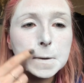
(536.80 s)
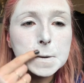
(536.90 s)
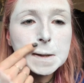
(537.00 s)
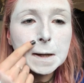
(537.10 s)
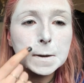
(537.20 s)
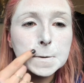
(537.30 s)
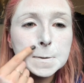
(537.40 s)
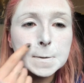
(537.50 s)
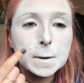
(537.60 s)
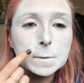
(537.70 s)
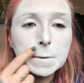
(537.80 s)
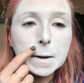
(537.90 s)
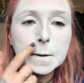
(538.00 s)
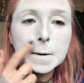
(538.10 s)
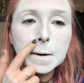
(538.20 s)
But he said I can film
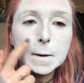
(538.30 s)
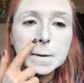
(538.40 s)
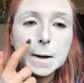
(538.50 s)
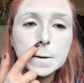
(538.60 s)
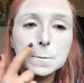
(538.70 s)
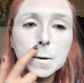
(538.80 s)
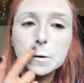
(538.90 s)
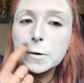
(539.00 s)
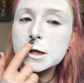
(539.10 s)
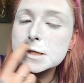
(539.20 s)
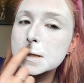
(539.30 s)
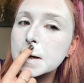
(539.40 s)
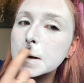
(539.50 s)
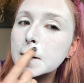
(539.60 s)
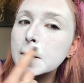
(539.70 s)
it, and then when I've
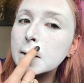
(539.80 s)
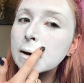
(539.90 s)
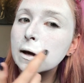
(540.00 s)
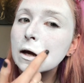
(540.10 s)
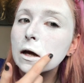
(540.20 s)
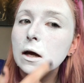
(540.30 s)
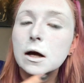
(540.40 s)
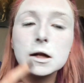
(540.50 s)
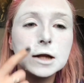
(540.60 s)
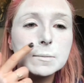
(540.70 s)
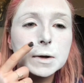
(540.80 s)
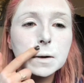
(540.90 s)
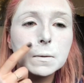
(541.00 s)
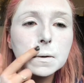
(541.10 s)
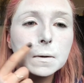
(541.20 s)
edited it, he'll let me
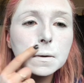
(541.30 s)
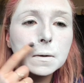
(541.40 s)
know.